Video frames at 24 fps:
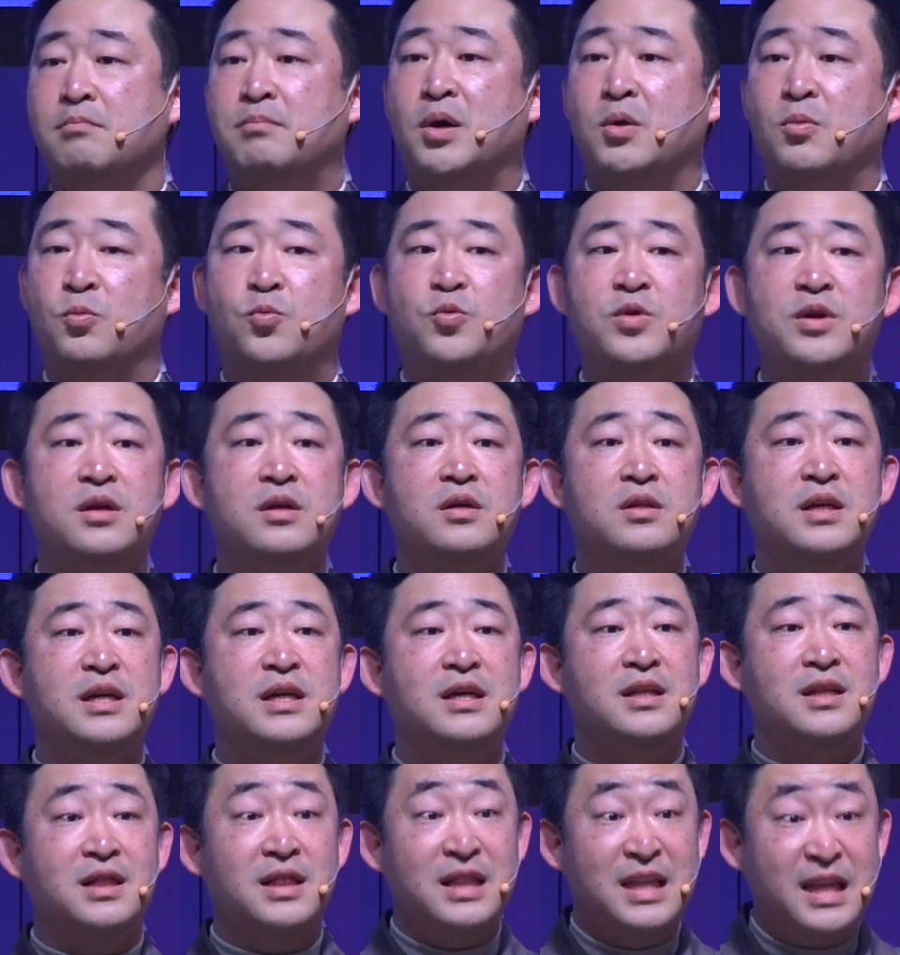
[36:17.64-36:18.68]
but
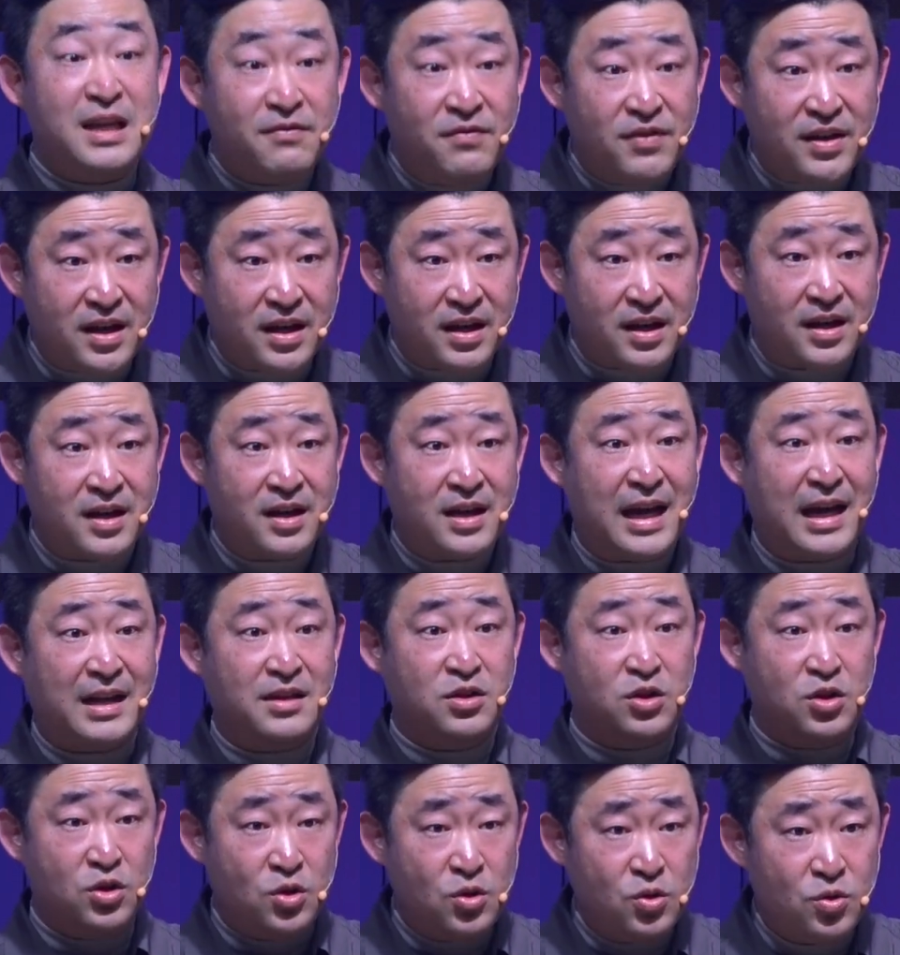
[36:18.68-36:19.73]
really living
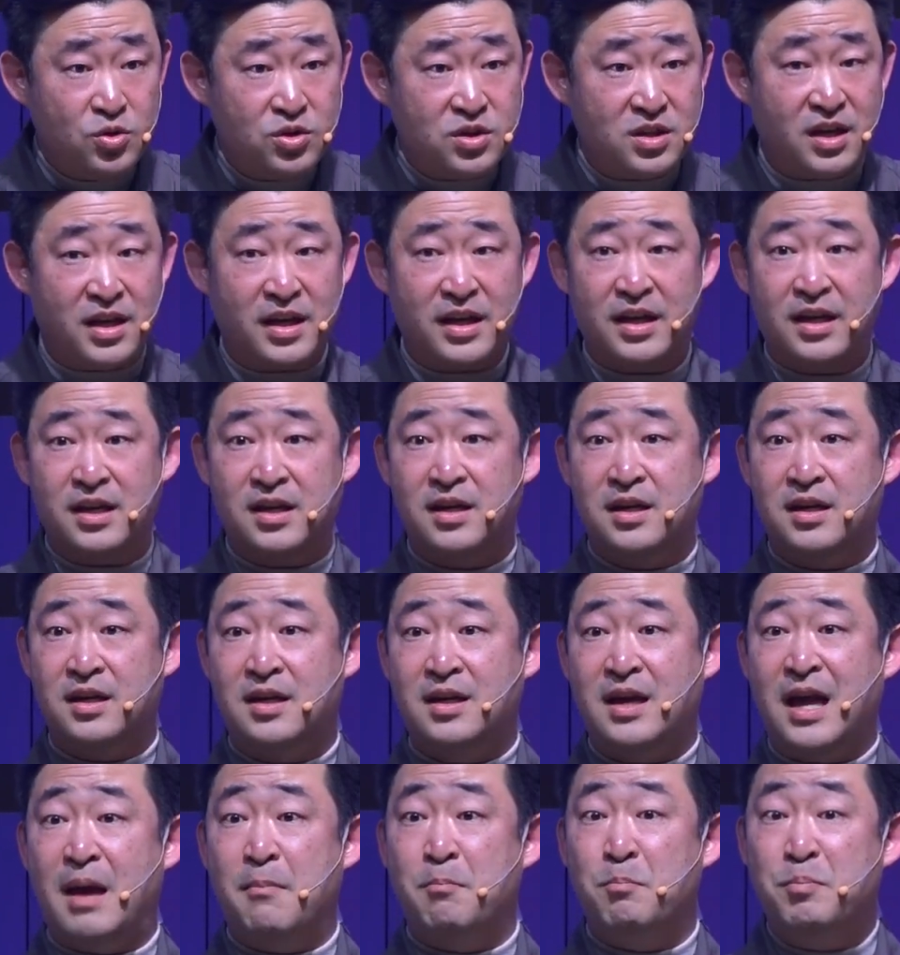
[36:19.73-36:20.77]
and using
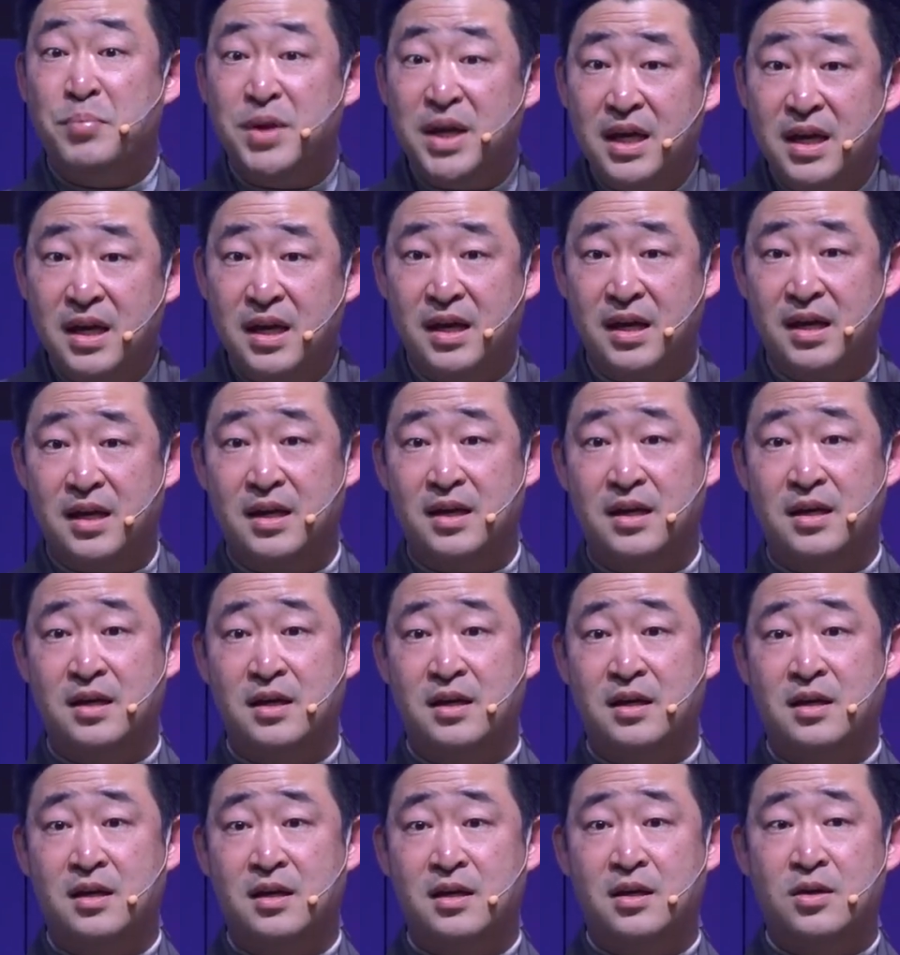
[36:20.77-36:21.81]
and being
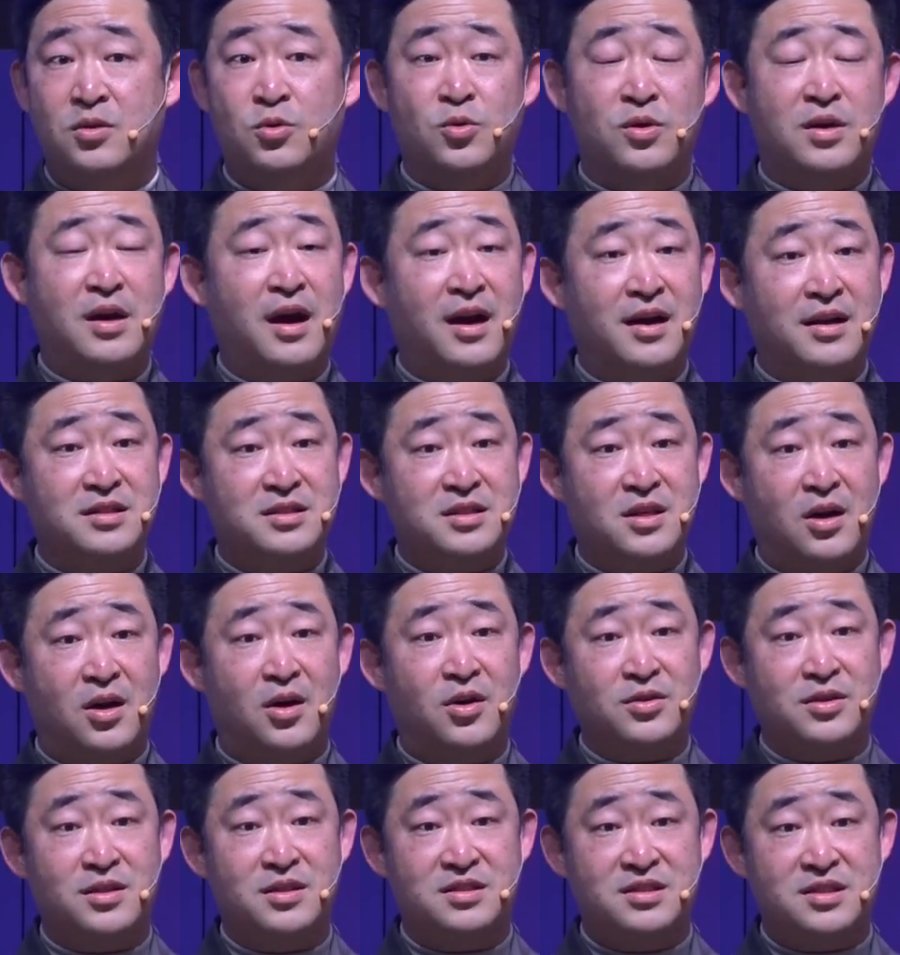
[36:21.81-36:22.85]
who God has
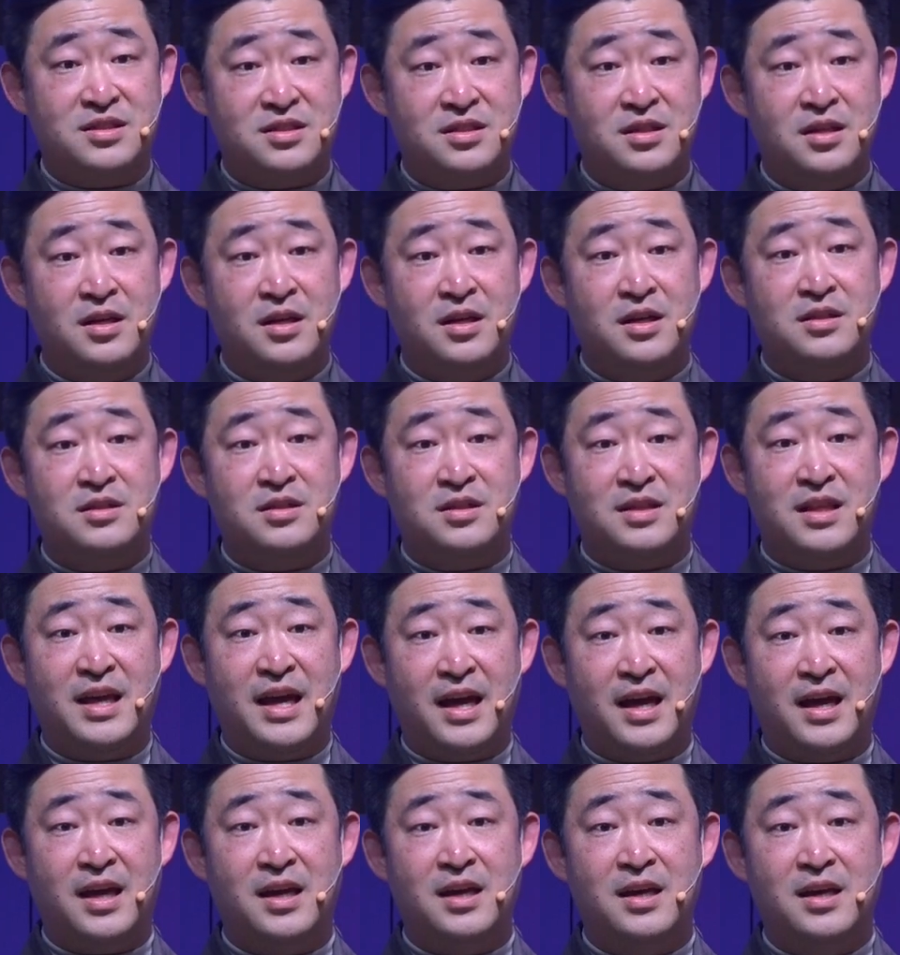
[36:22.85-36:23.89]
called us
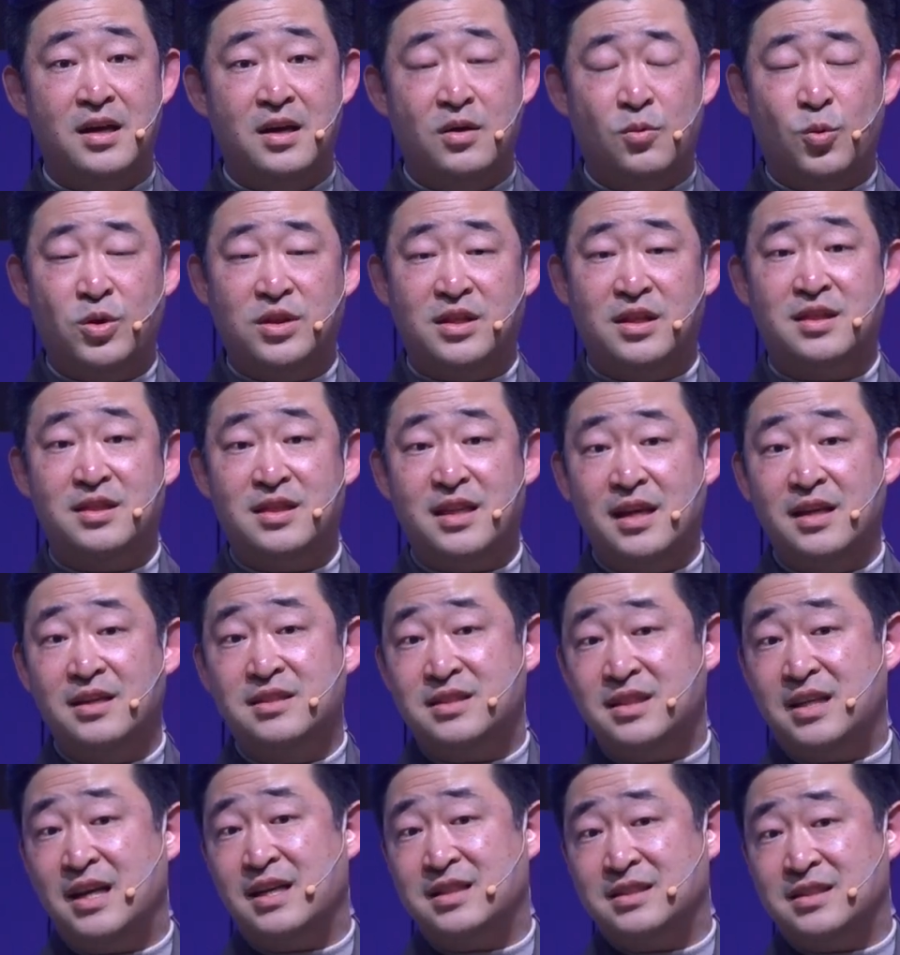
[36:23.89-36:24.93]
today with the
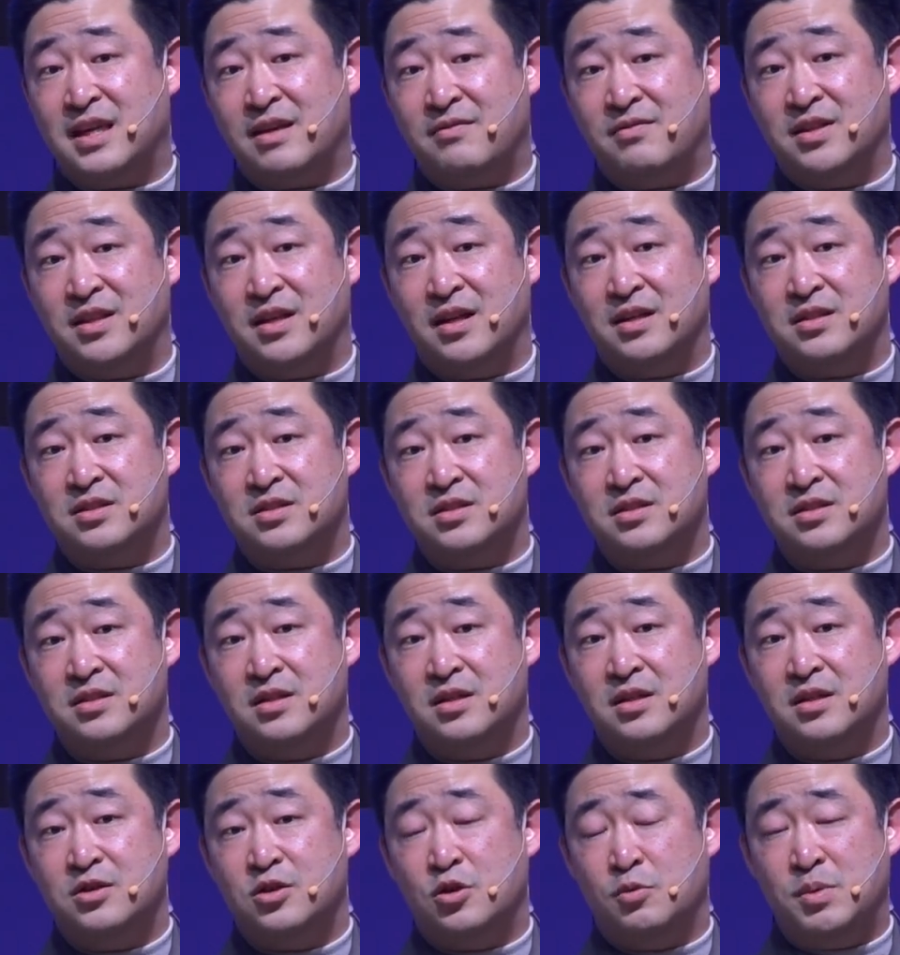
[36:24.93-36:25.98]
things he has given us
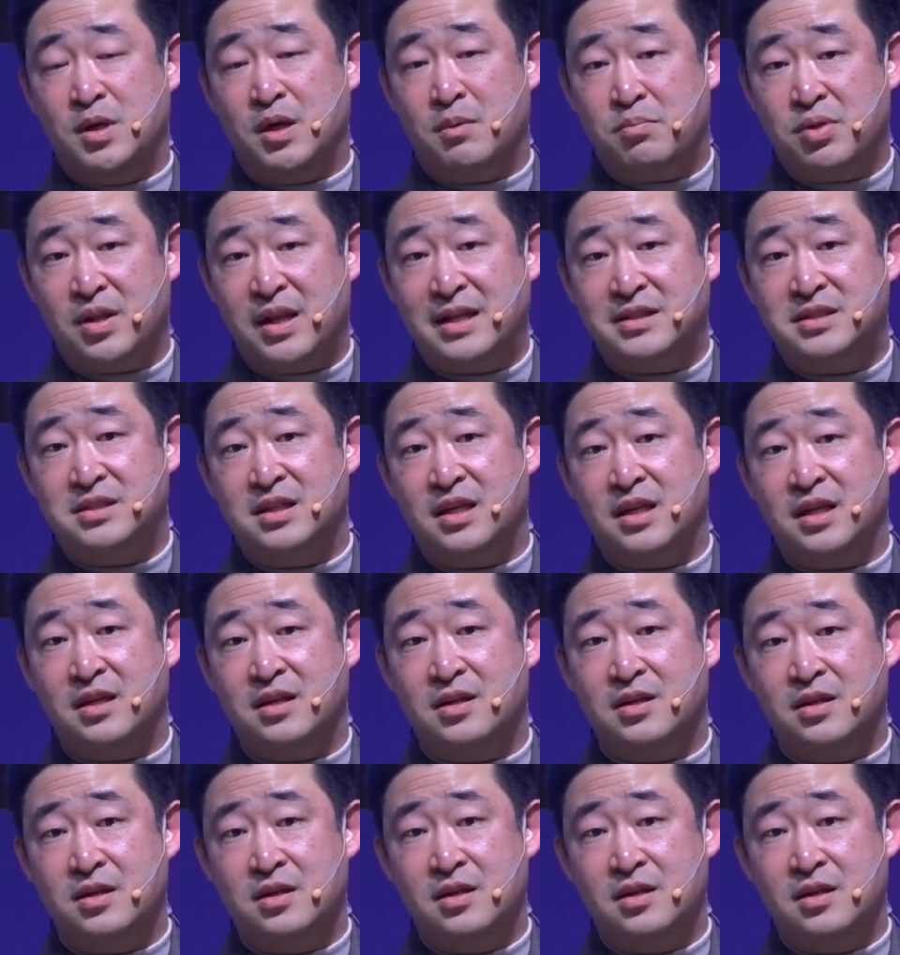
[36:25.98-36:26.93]
to be a blessing